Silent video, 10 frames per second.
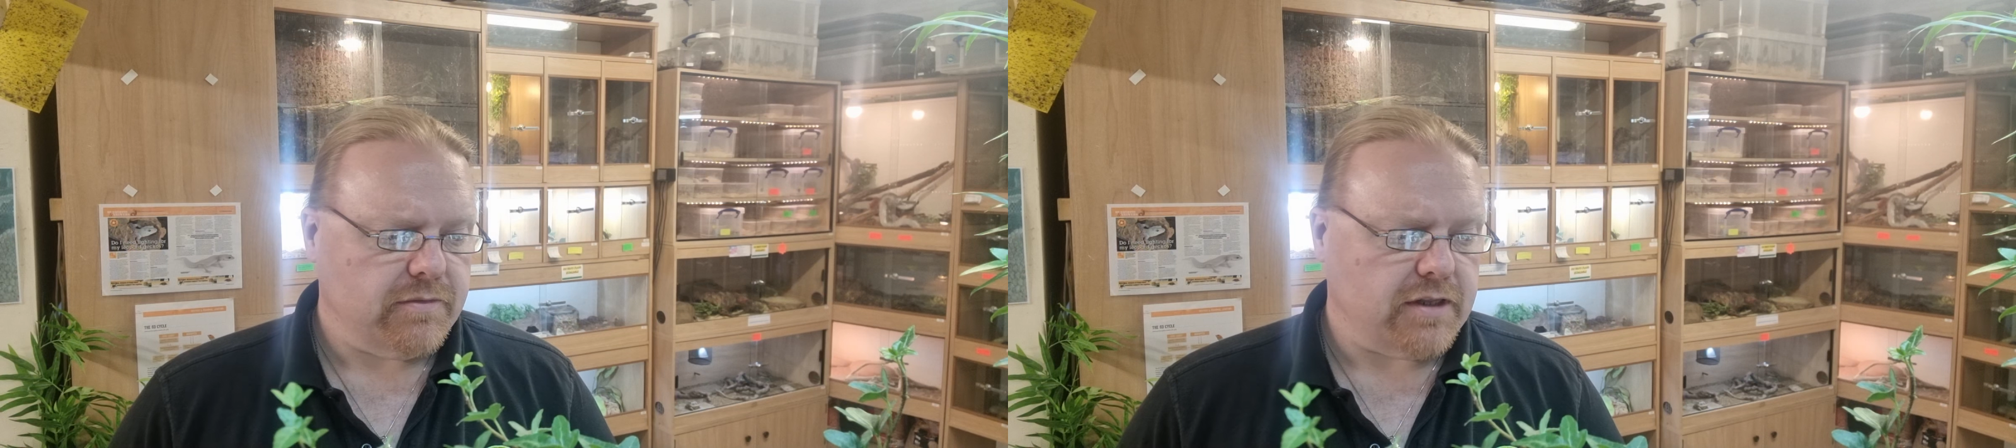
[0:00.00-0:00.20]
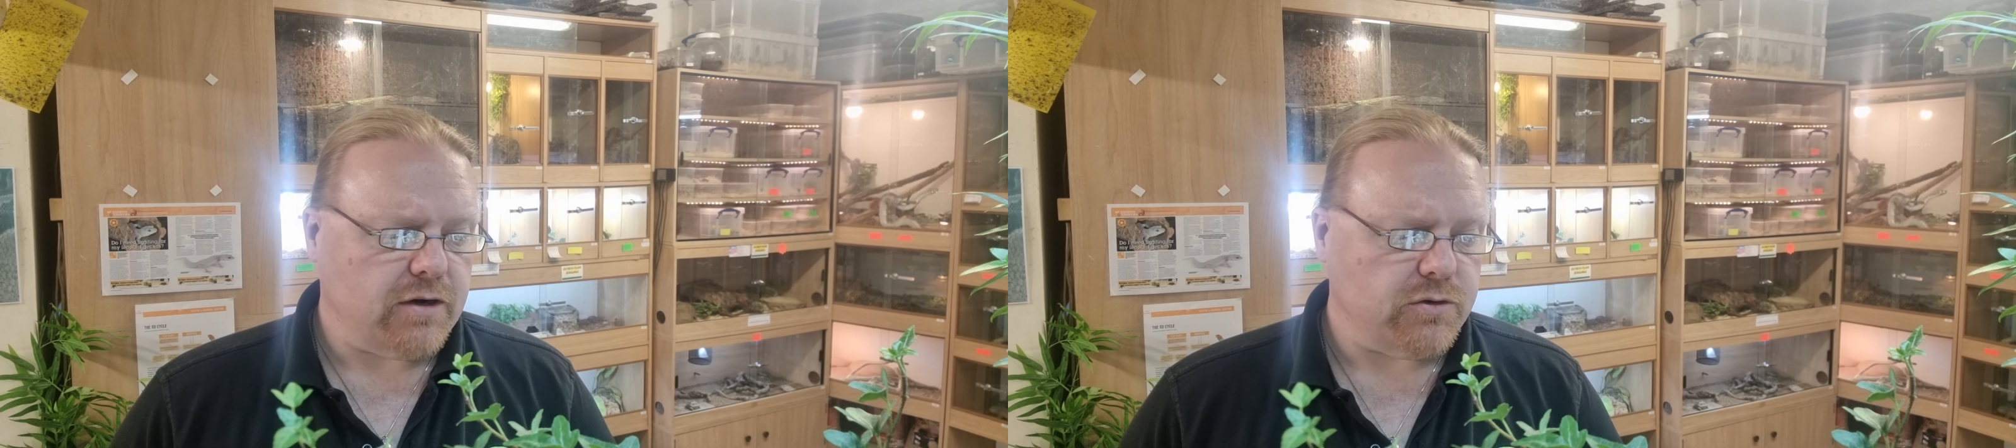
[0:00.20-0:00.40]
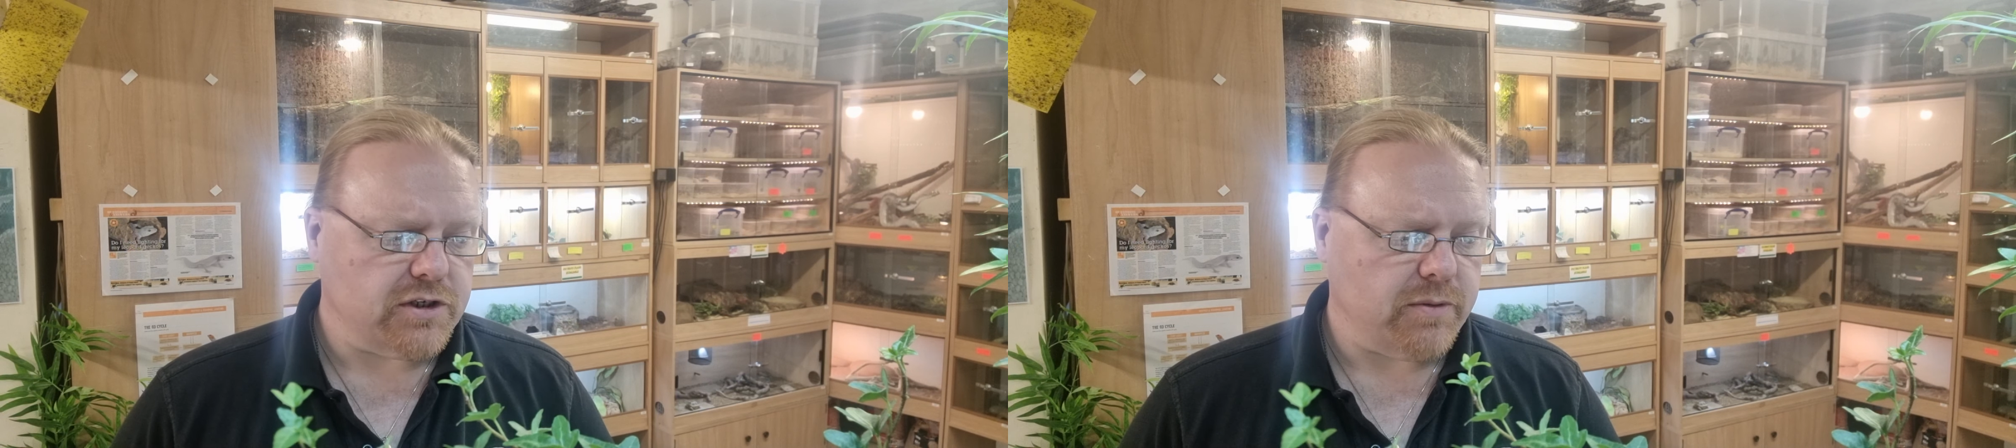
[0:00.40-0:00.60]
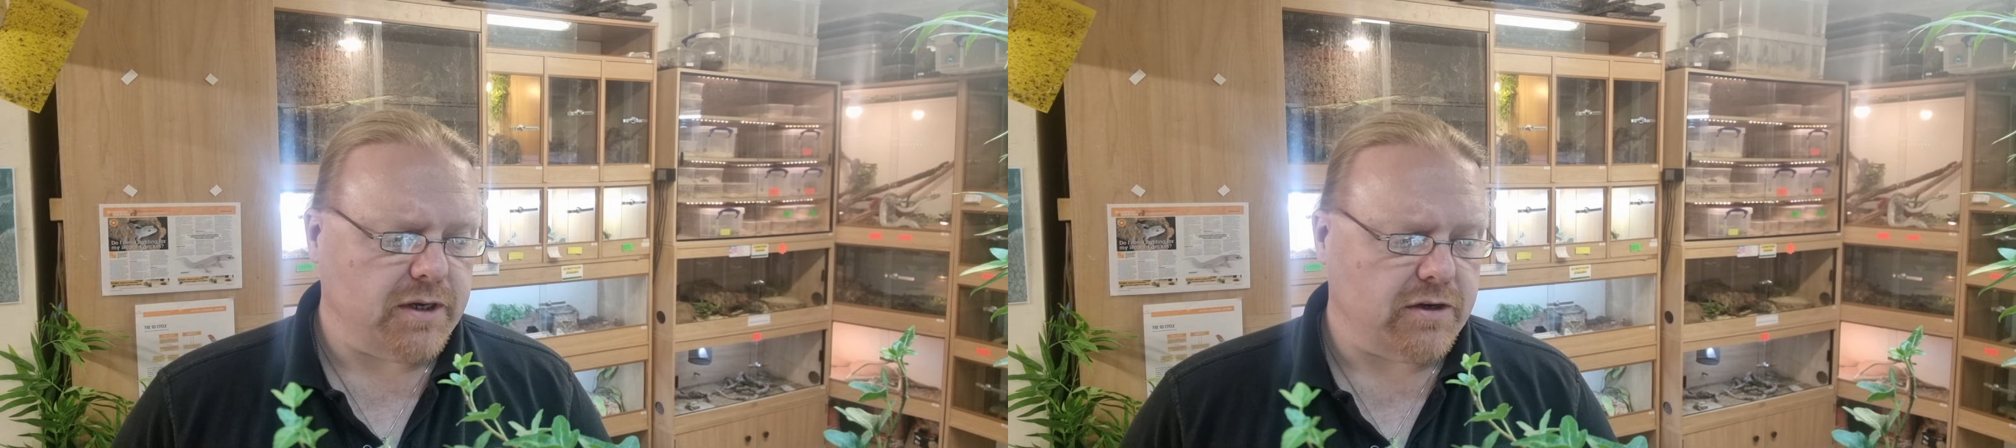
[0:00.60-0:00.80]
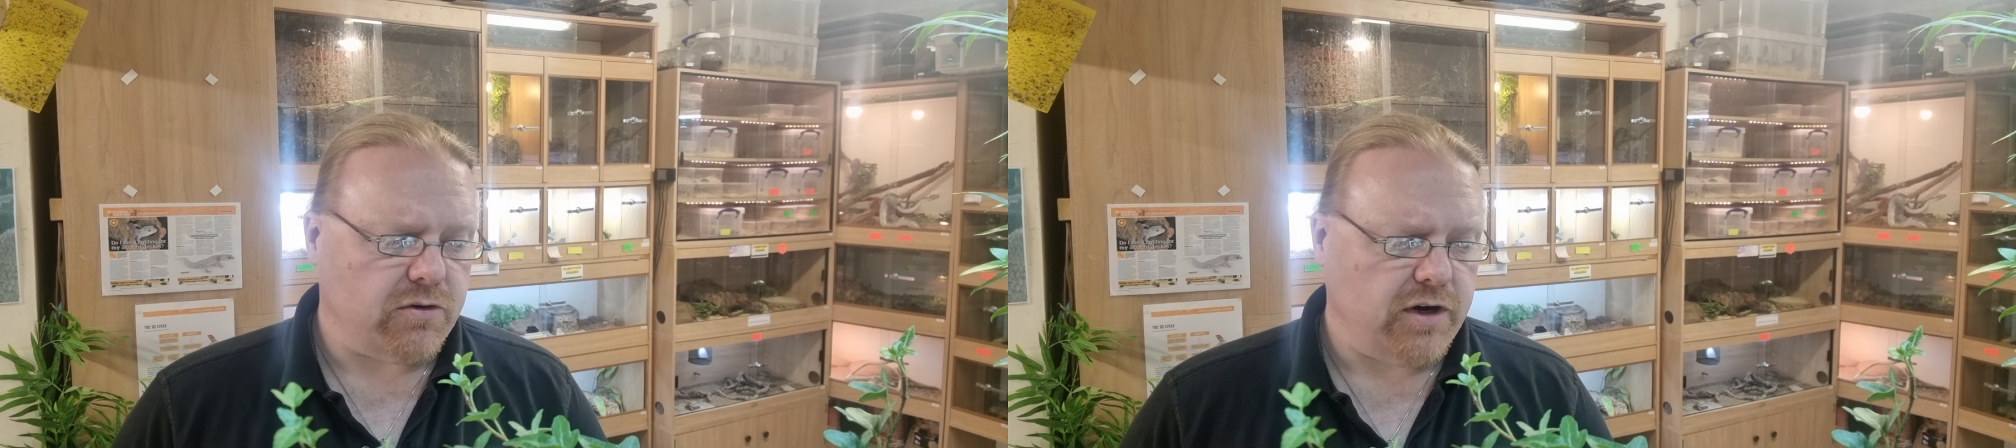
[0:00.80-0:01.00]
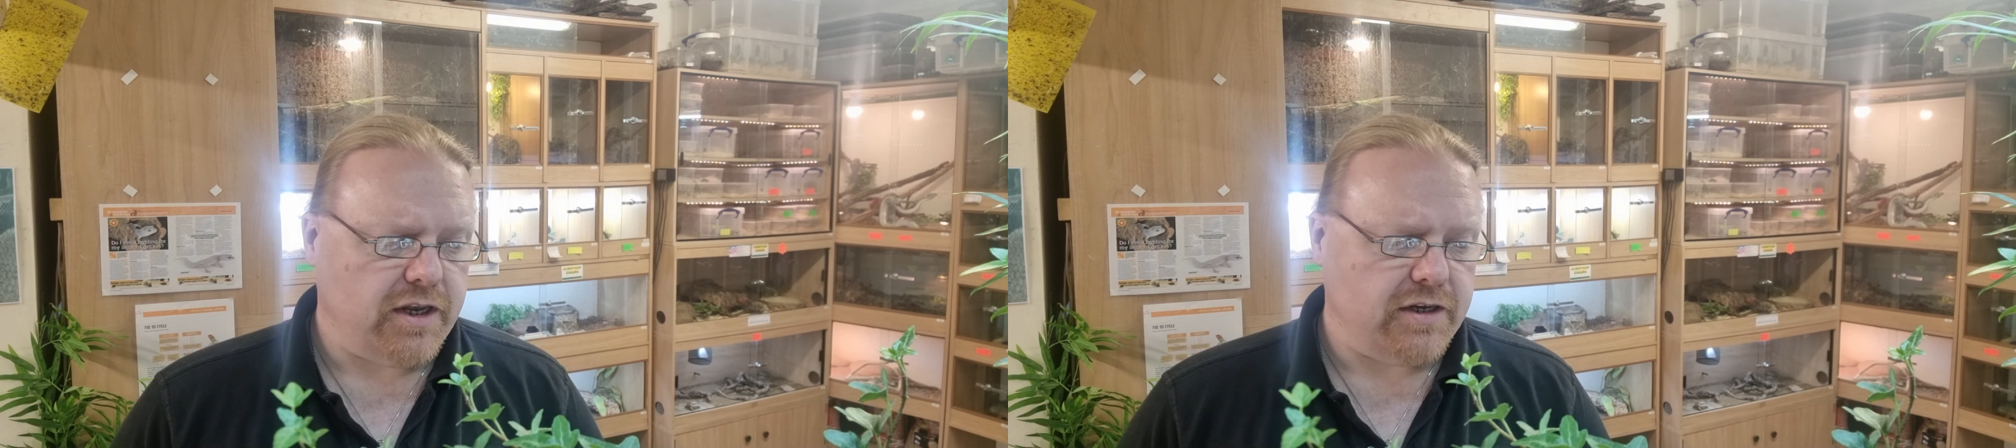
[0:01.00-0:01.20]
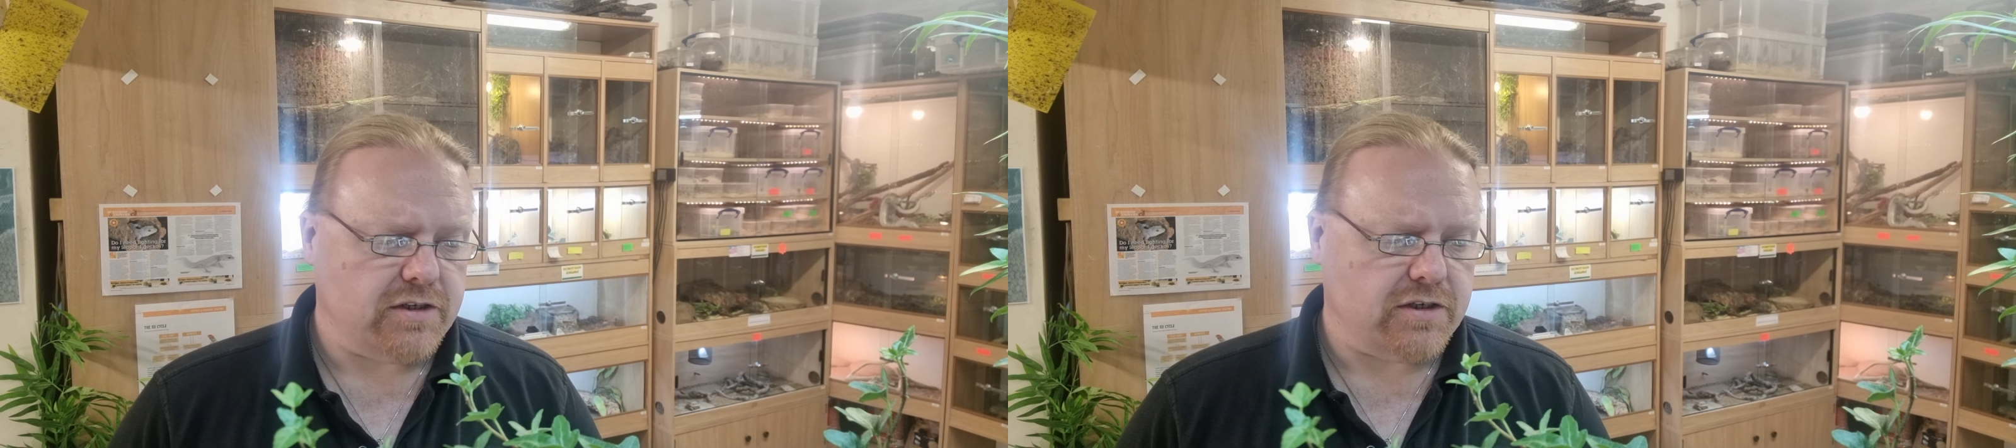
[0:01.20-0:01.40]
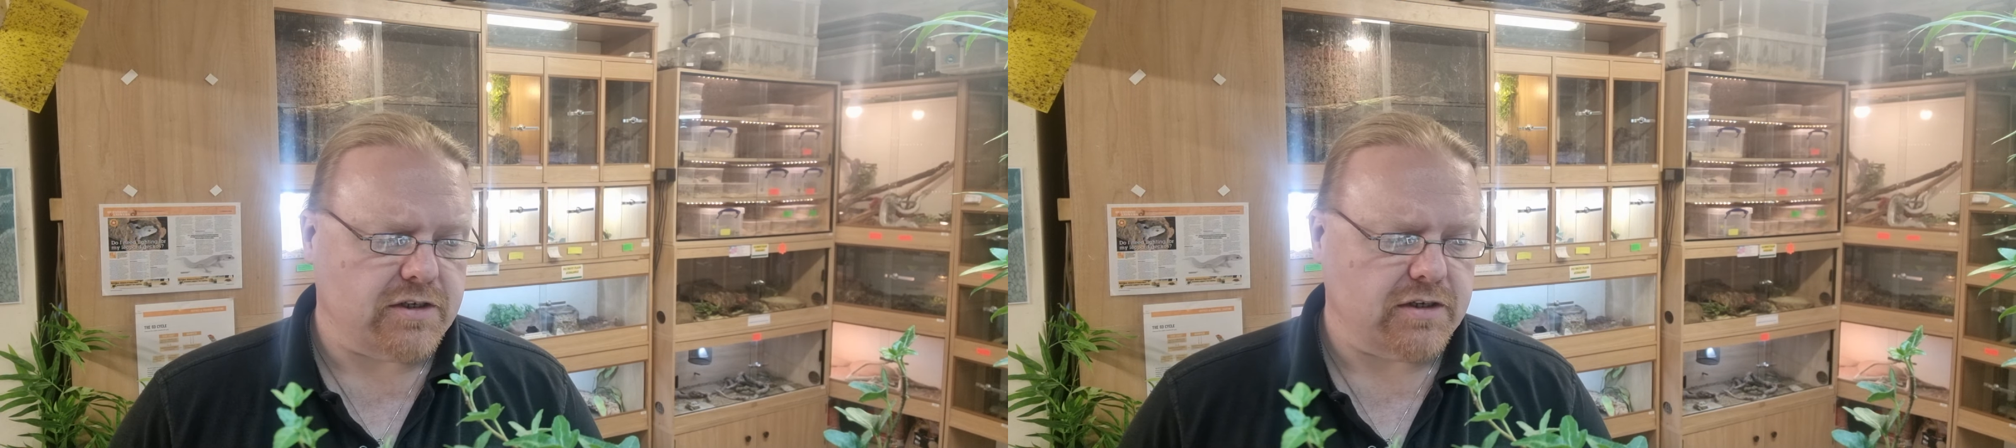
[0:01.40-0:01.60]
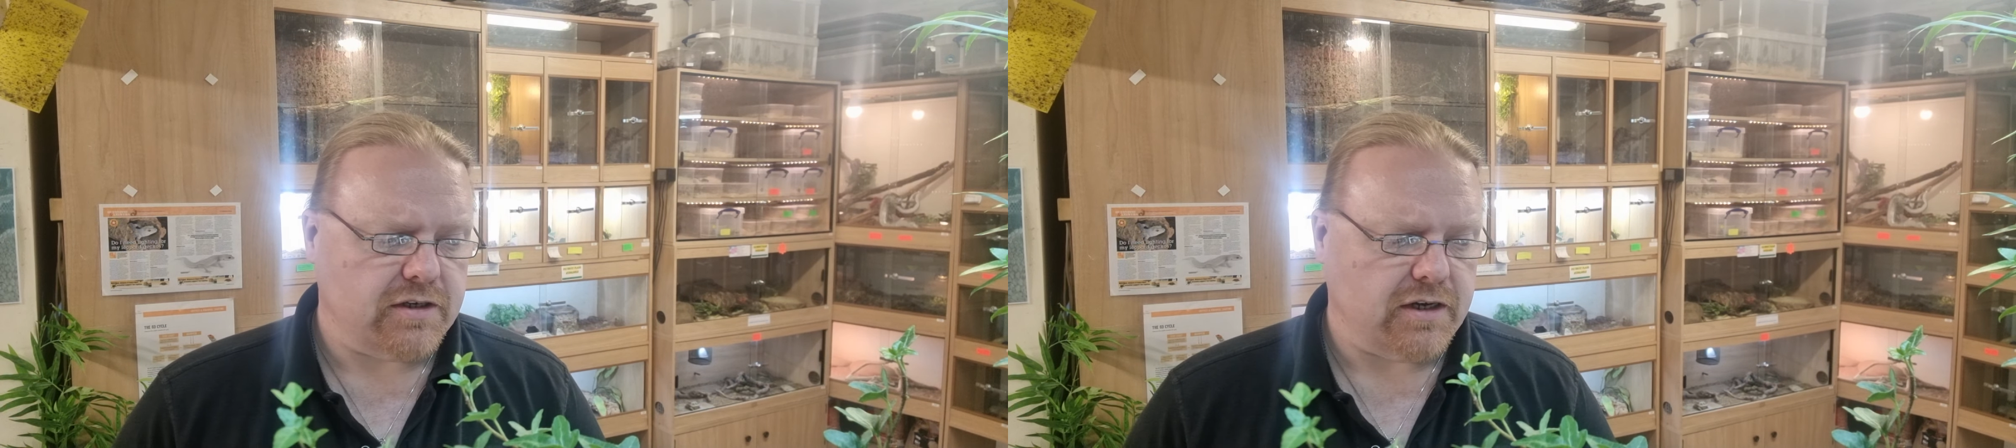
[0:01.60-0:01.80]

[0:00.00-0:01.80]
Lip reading: They'll also eat crickets